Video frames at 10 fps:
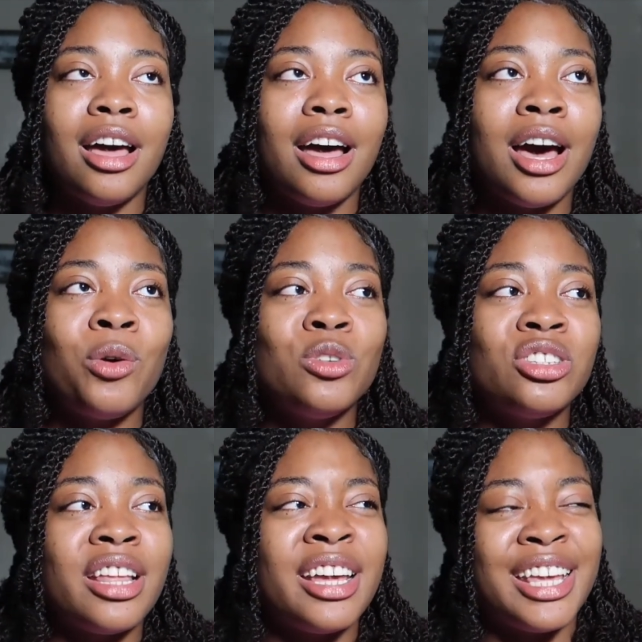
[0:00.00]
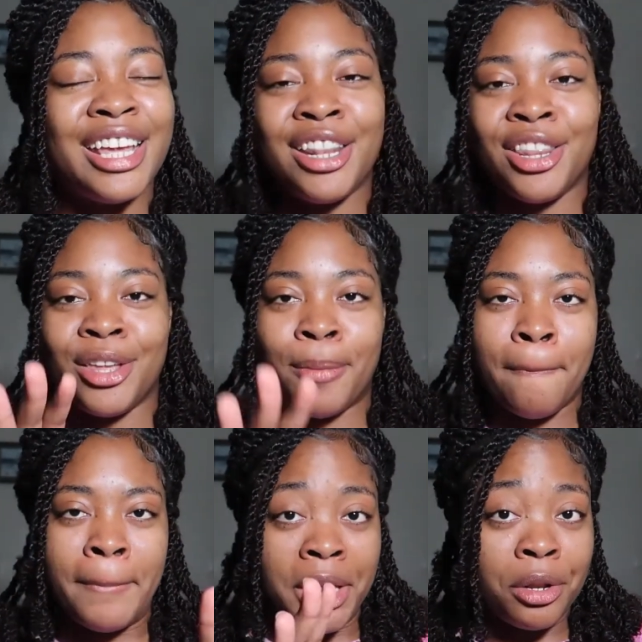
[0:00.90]
I was like in the
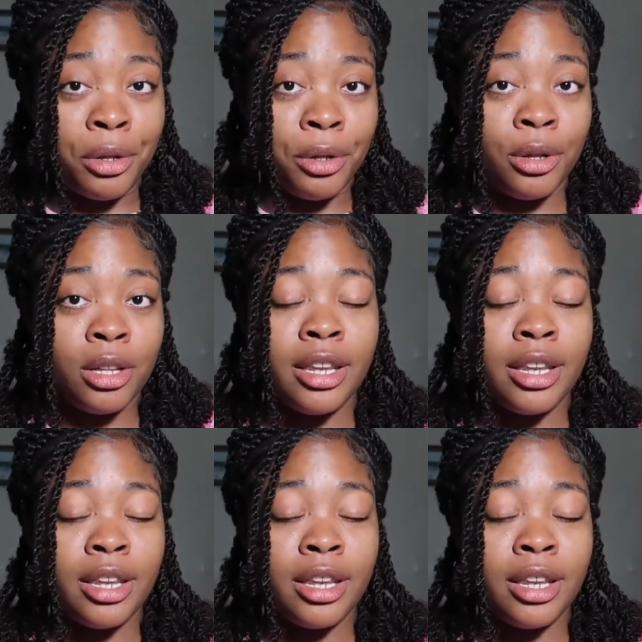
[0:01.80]
middle.